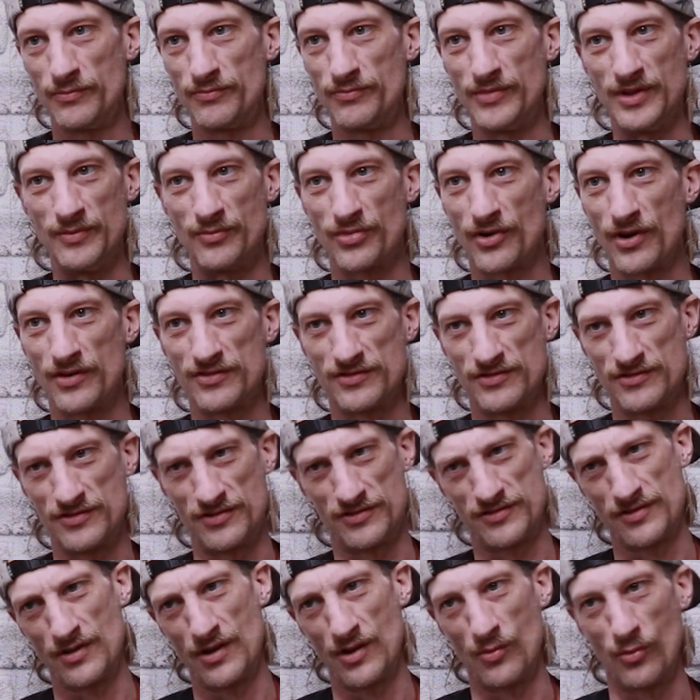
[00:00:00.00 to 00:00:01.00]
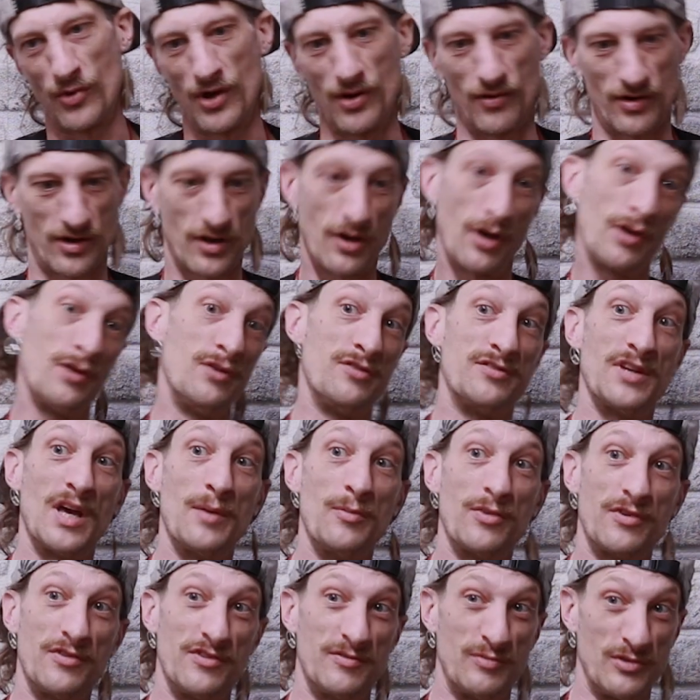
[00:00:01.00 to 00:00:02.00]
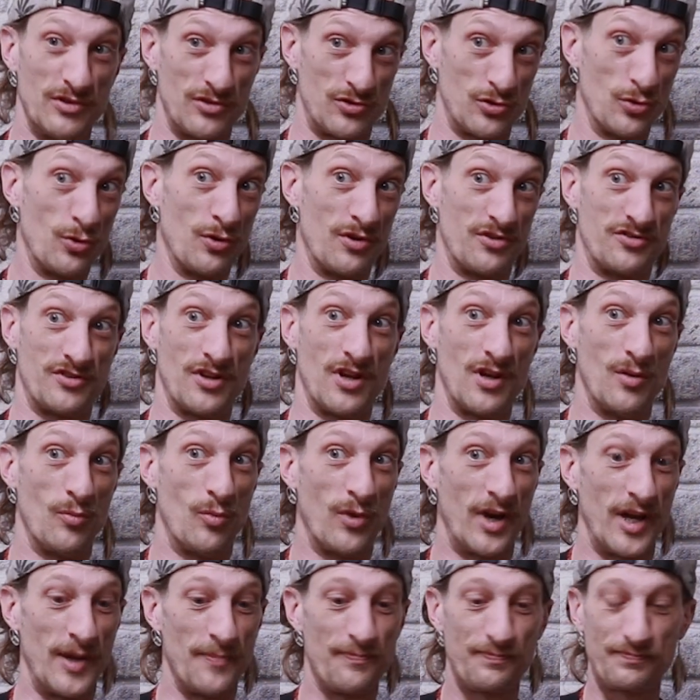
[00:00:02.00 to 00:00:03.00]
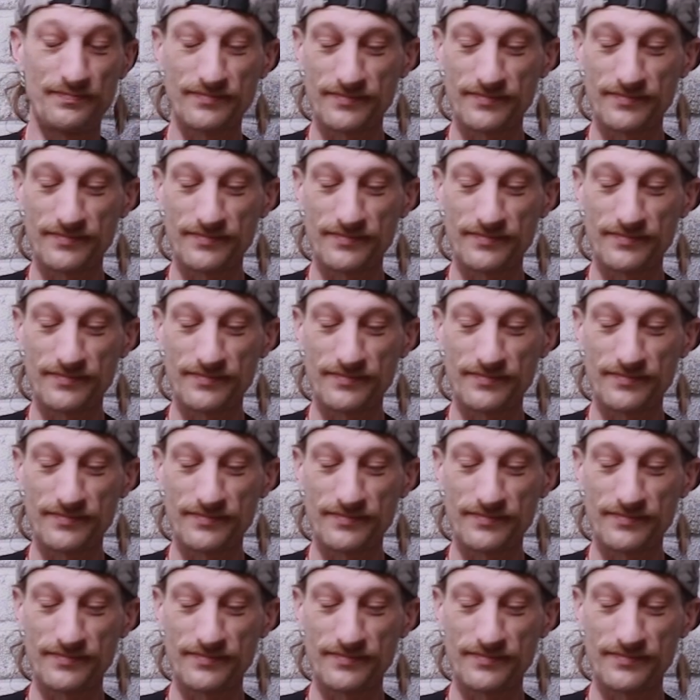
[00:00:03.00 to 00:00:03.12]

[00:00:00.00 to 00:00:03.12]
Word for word: been processed a certain way, or I can't use that because it's been stored a certain way.